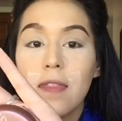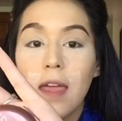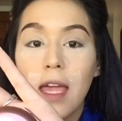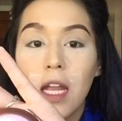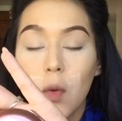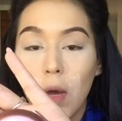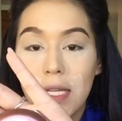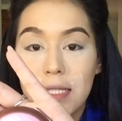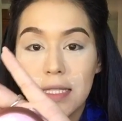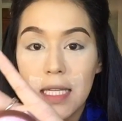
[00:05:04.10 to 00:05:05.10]
the
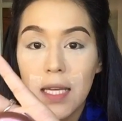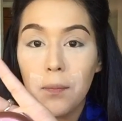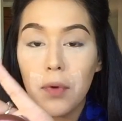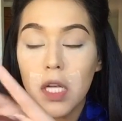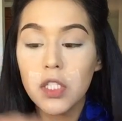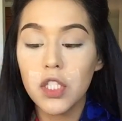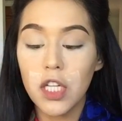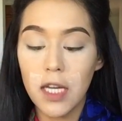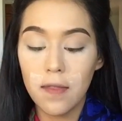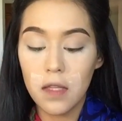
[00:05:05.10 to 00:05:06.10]
NYC
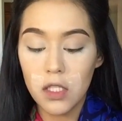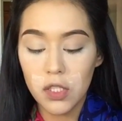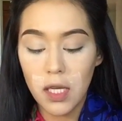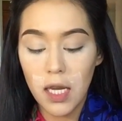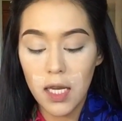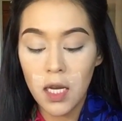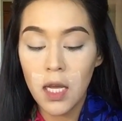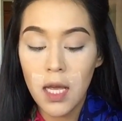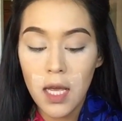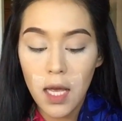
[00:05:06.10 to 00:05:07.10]
bronzer in the shade
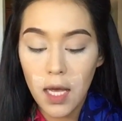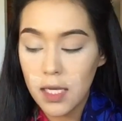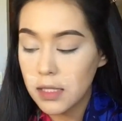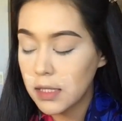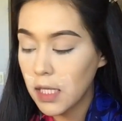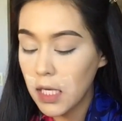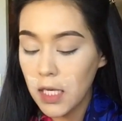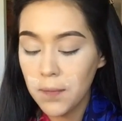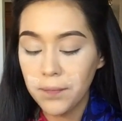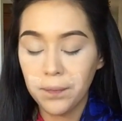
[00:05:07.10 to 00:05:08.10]
Sunny.